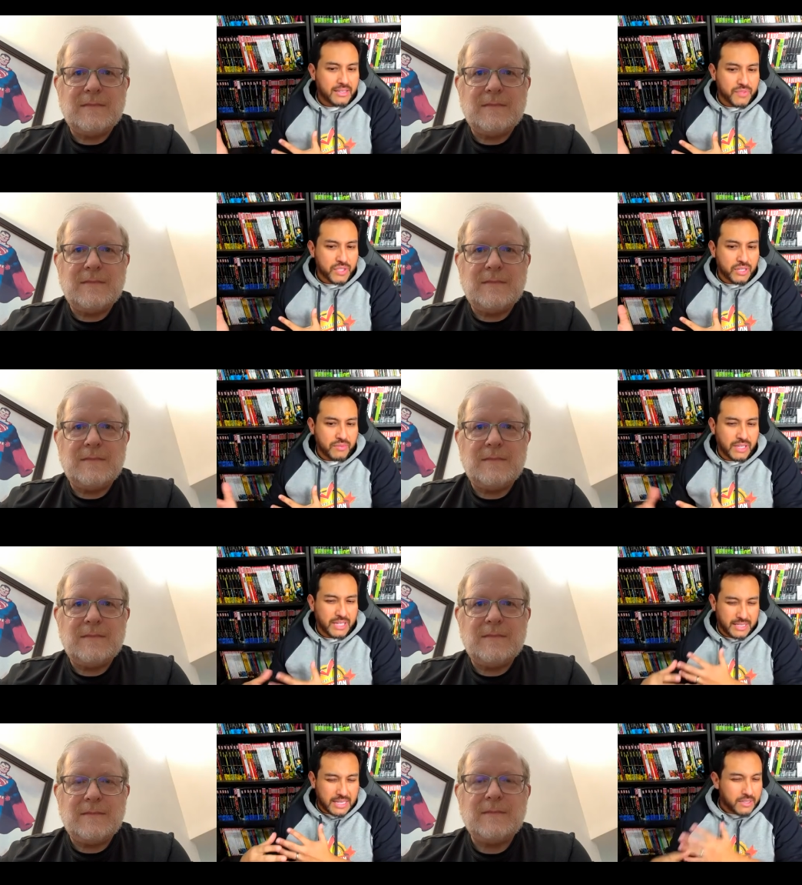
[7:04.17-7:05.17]
Speaker 1: stuff, like
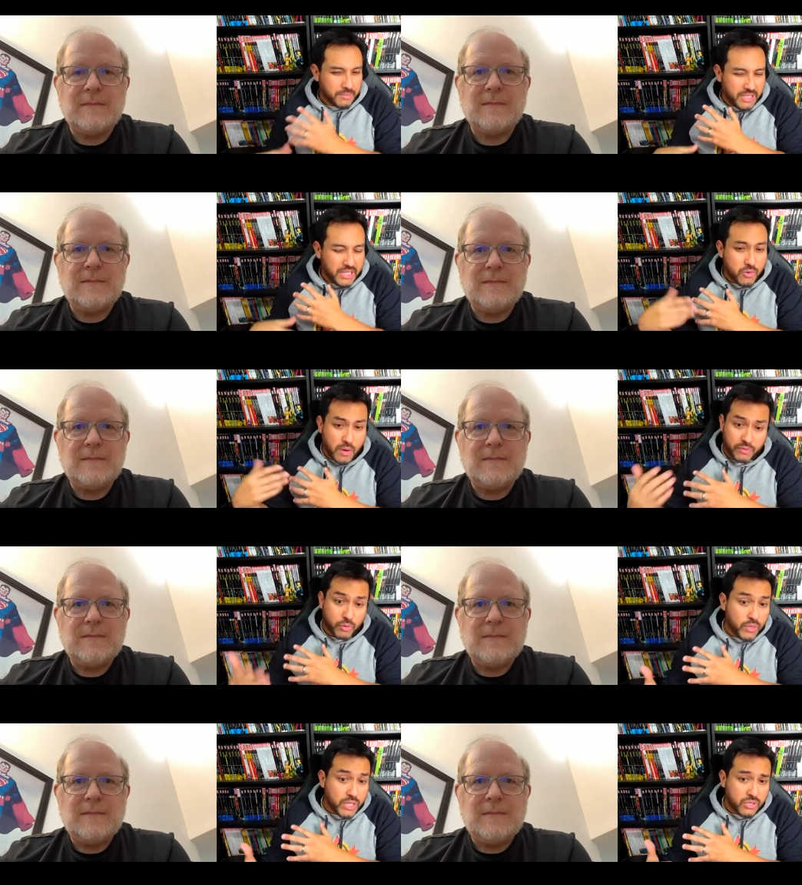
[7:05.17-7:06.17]
is that something that you have to
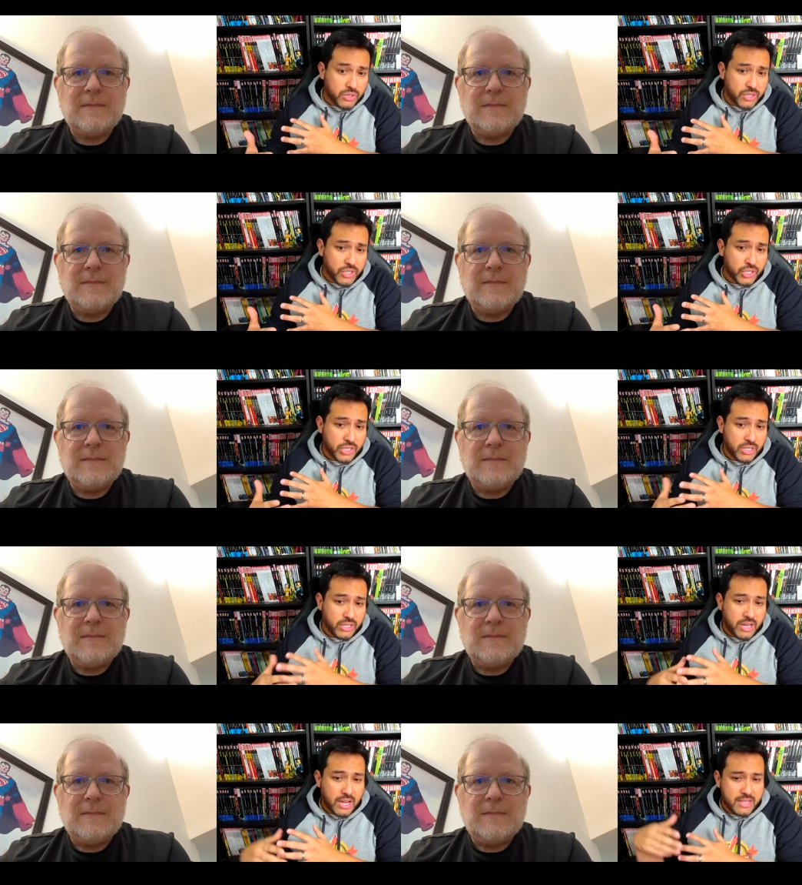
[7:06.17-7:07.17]
research
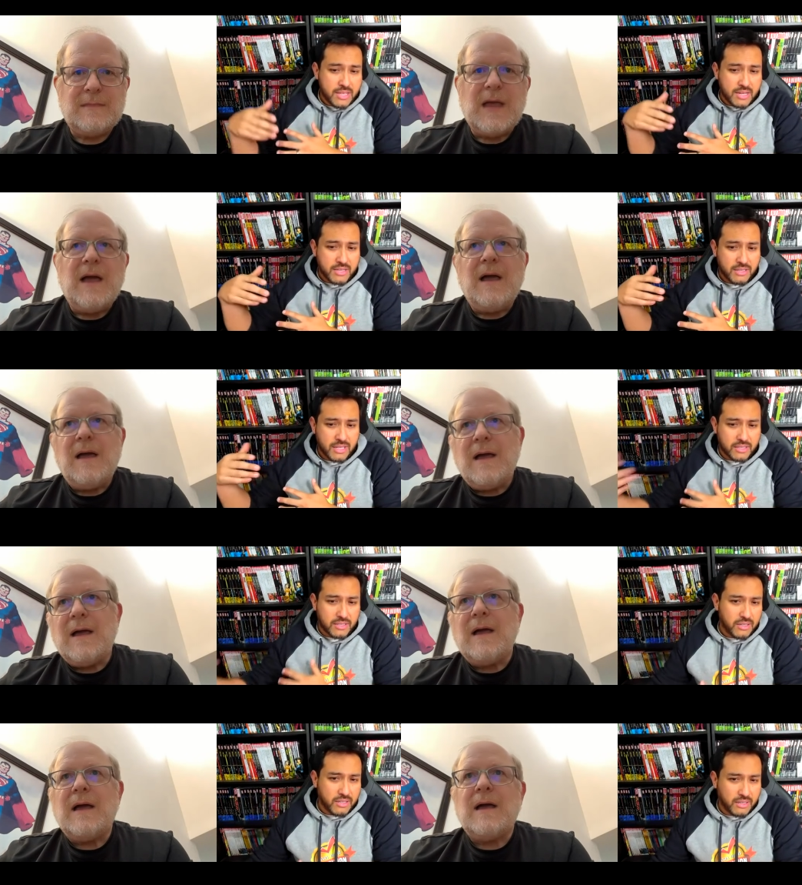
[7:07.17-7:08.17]
and then get
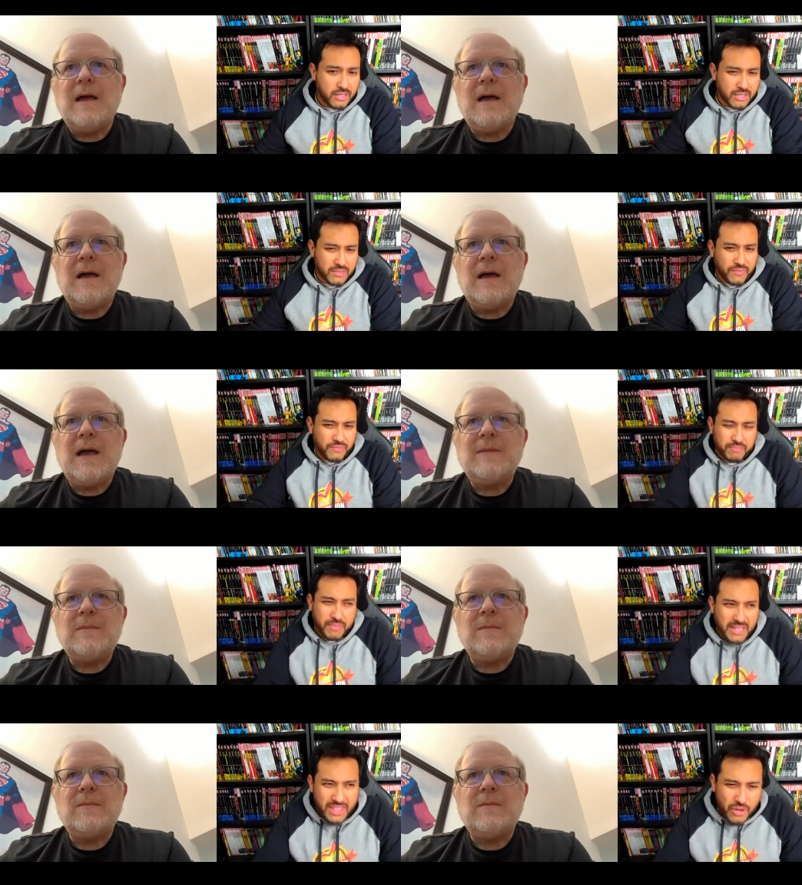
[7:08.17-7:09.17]
to get the I,
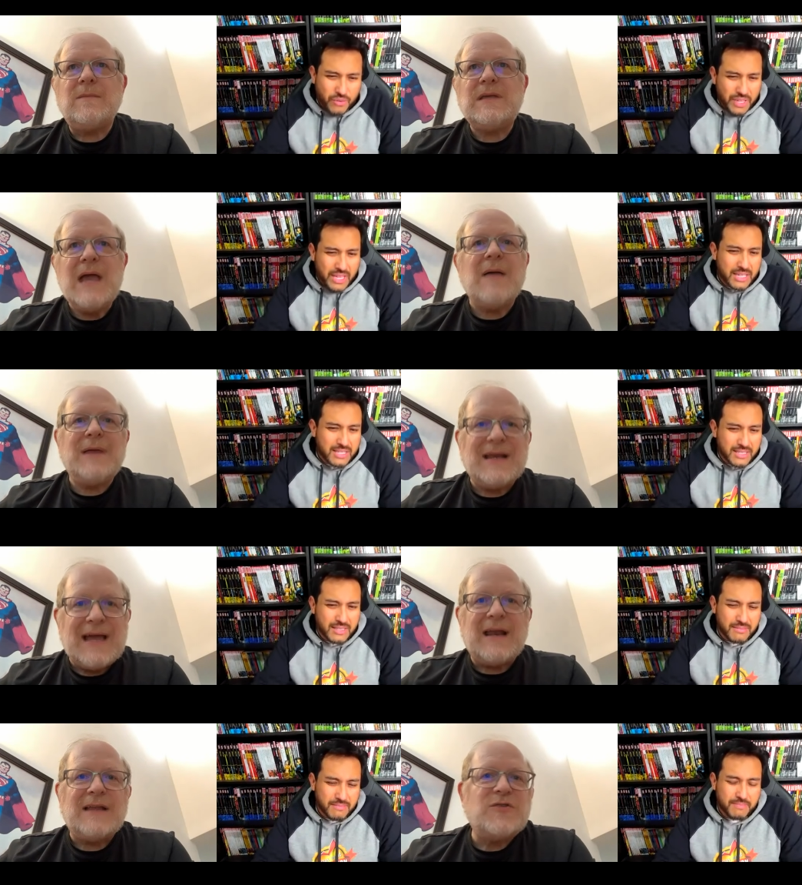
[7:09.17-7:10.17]
know thing? Yeah, I mean,
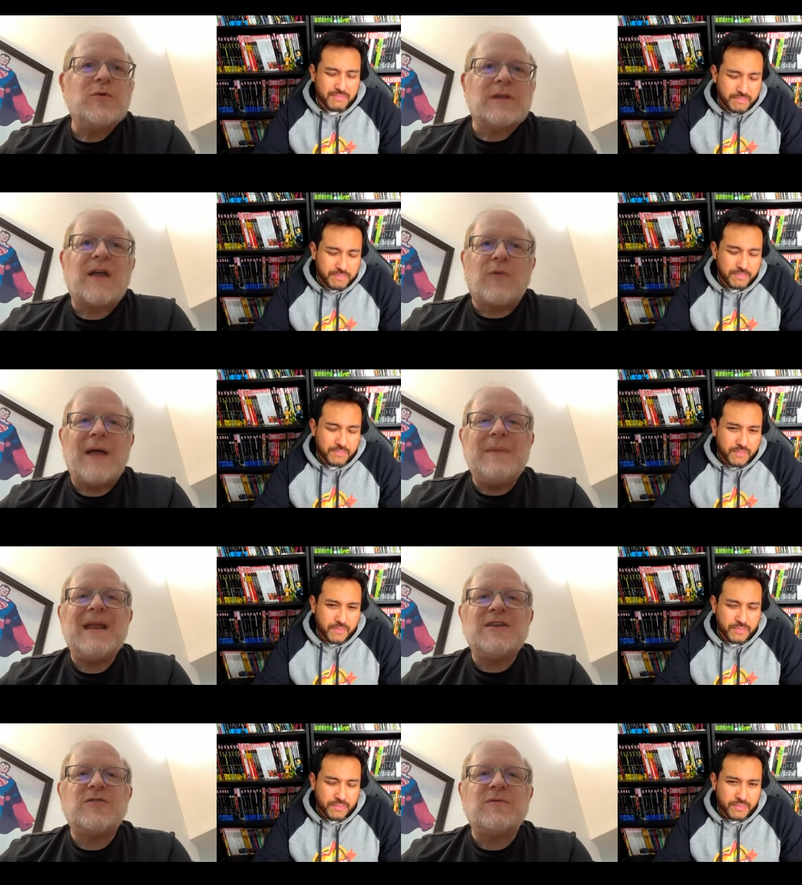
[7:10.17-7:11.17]
I
Speaker 2: do a lot of. I mean,
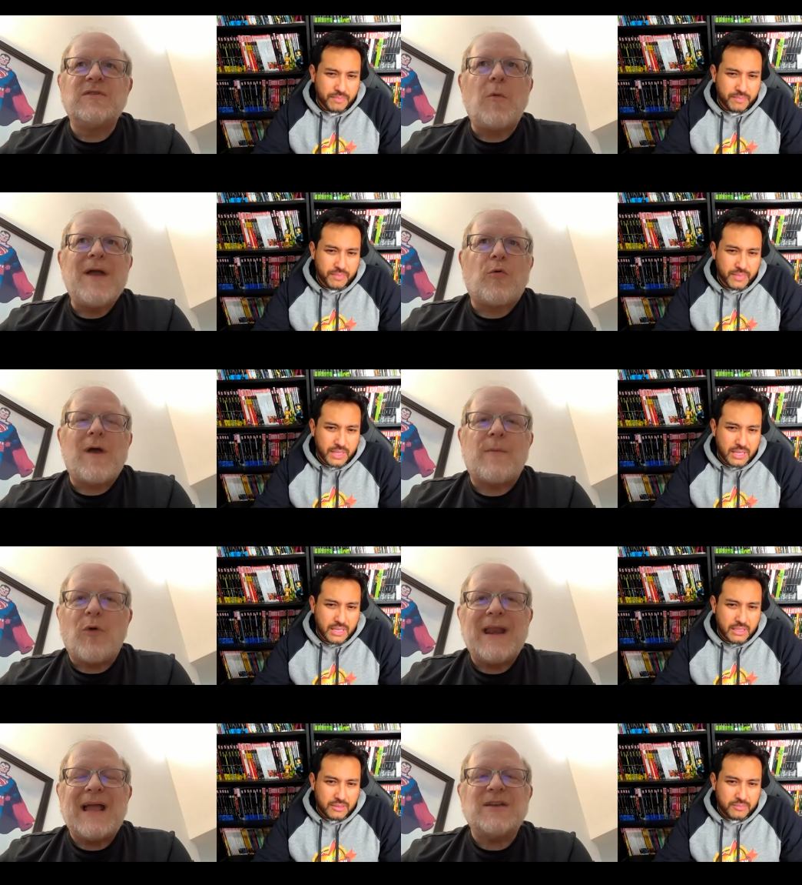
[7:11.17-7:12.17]
I no matter what I'm
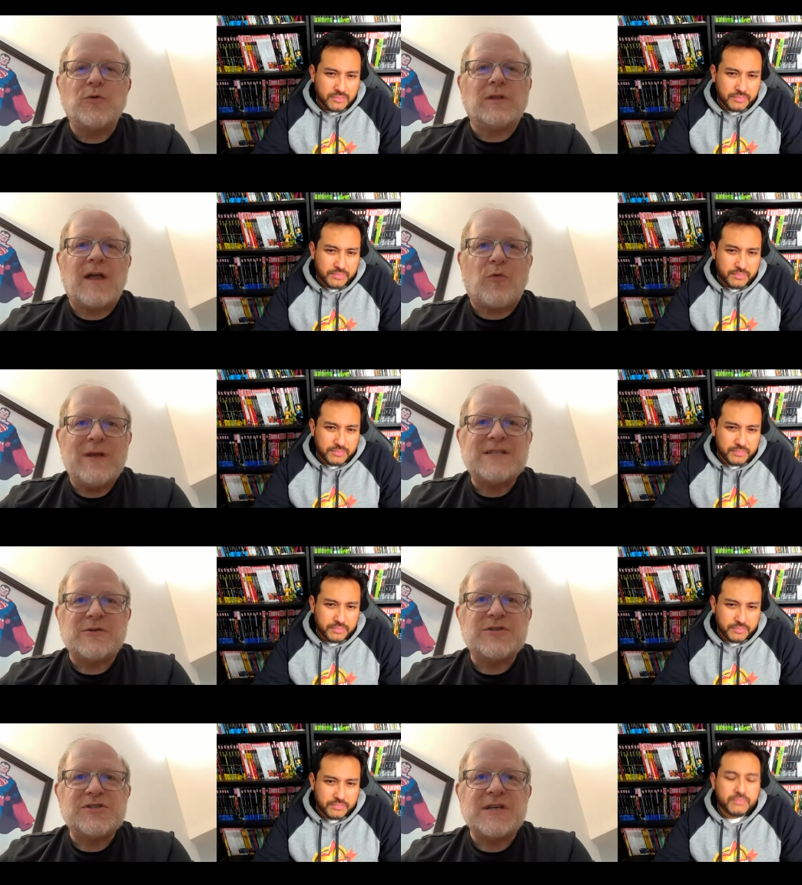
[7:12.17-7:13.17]
writing, I do a lot of
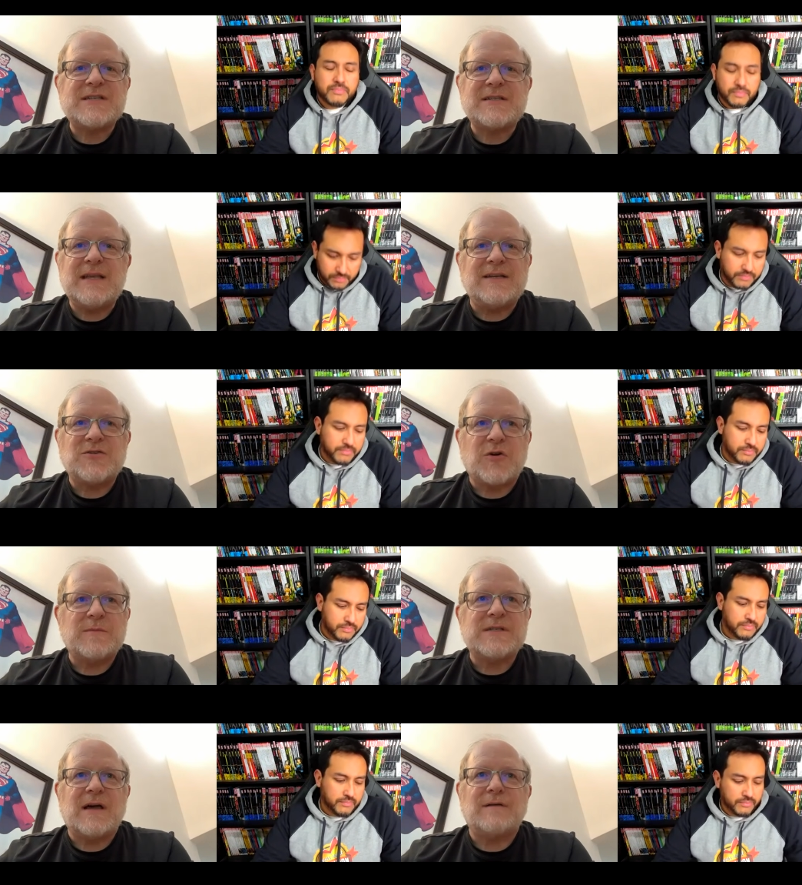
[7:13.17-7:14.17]
research. Just in
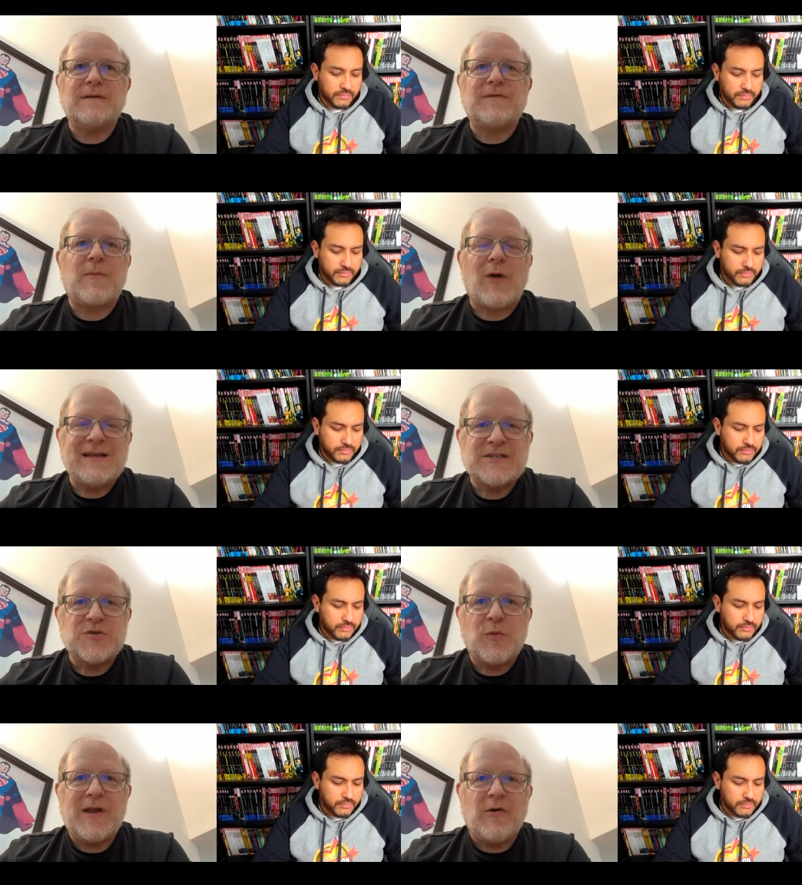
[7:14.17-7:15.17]
terms of if I'm writing
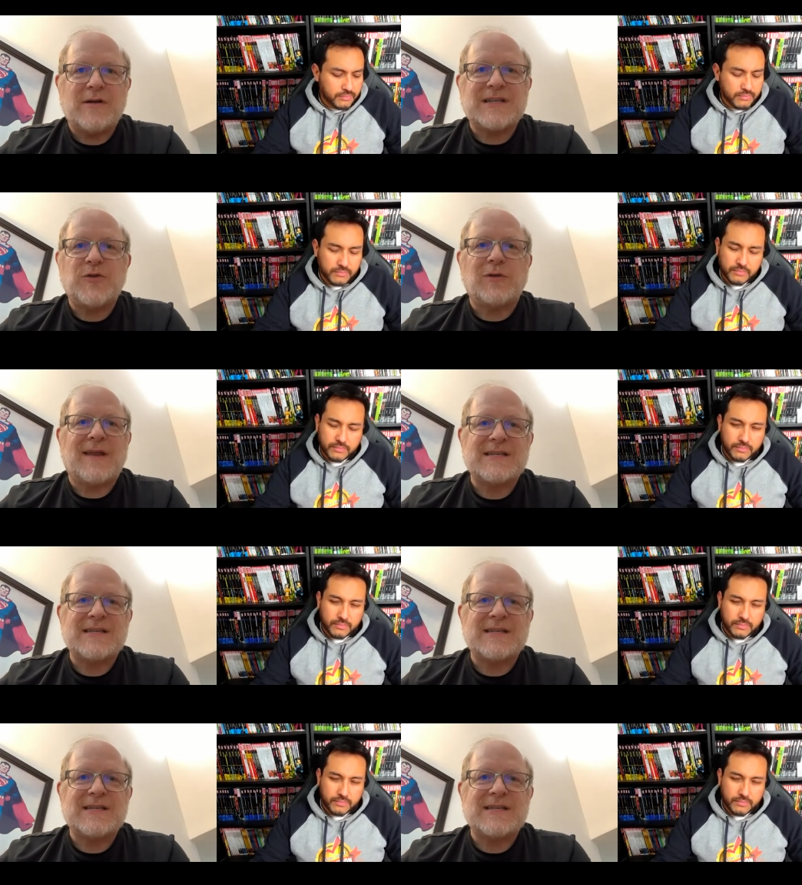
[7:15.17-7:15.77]
superheroes, I do a lot of